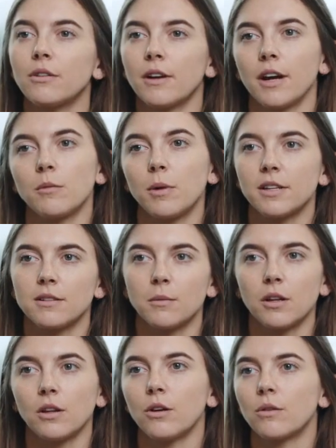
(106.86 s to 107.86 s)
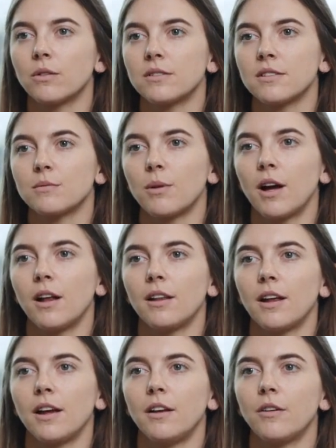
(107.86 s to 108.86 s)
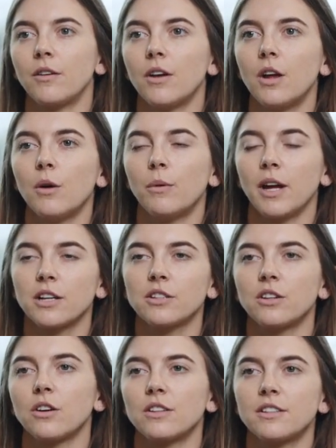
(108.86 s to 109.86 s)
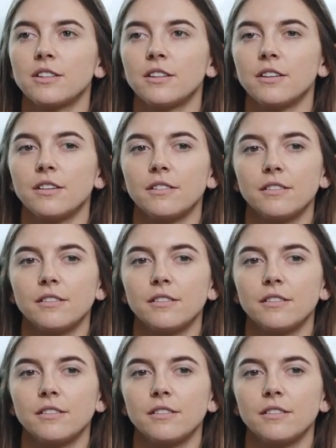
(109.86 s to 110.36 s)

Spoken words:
around by some of the locals as well. And we actually got to